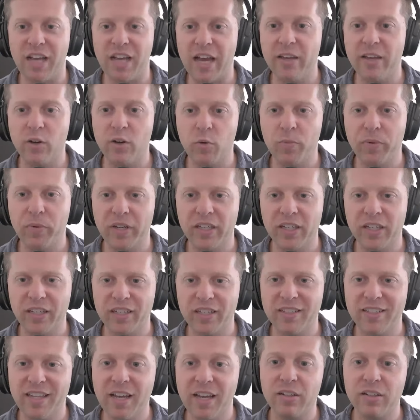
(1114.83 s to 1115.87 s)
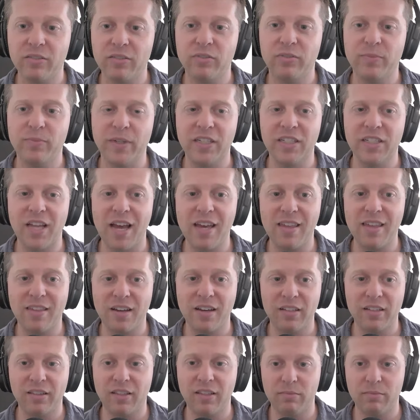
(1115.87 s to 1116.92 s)
eye-opening in itself, because I
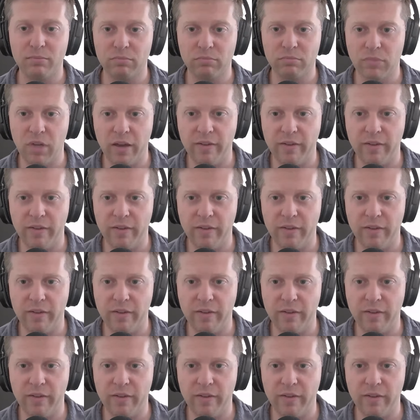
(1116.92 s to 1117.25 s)
thought that